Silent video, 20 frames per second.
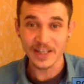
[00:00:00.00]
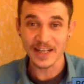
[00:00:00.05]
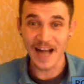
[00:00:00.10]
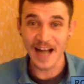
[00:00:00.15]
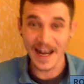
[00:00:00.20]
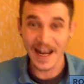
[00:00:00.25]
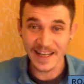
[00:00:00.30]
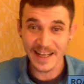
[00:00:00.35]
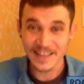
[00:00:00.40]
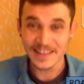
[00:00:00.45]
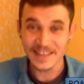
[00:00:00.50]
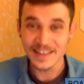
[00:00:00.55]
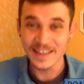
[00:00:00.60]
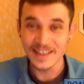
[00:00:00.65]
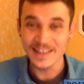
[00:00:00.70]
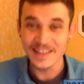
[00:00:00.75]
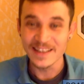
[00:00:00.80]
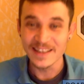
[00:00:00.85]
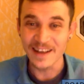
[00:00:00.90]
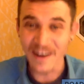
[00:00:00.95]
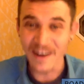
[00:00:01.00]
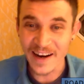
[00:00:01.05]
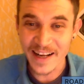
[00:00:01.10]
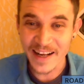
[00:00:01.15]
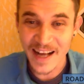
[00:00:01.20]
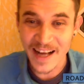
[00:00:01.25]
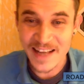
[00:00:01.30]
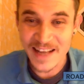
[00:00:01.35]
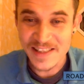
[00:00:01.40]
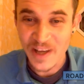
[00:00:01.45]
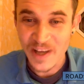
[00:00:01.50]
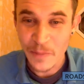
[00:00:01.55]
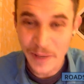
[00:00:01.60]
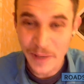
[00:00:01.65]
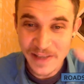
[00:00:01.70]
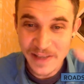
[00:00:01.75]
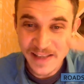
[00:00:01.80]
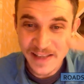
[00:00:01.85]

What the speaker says: Got it? All right, guys. Peace